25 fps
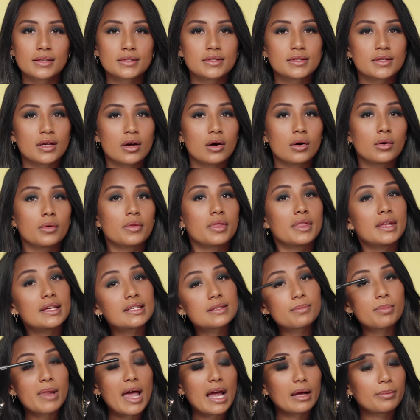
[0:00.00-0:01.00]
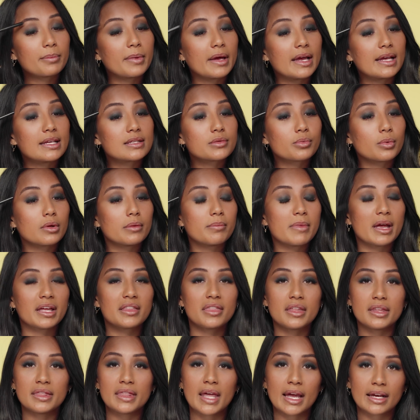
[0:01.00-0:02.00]
So this black base will
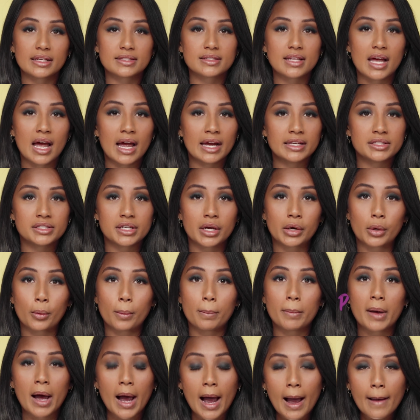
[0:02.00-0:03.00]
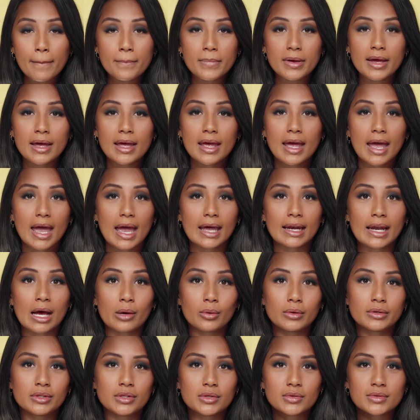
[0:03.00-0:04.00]
make the next eyeshadow pop, and I
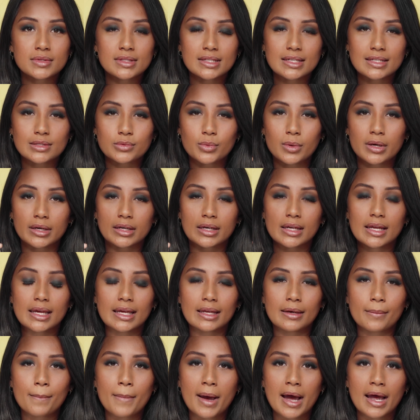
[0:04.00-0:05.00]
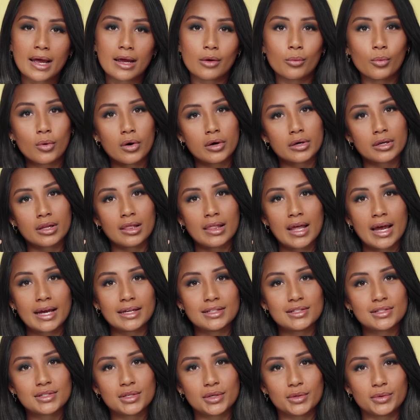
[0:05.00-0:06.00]
will use this one in my
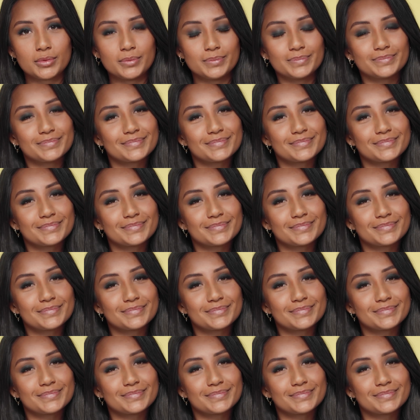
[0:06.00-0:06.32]
waterline too.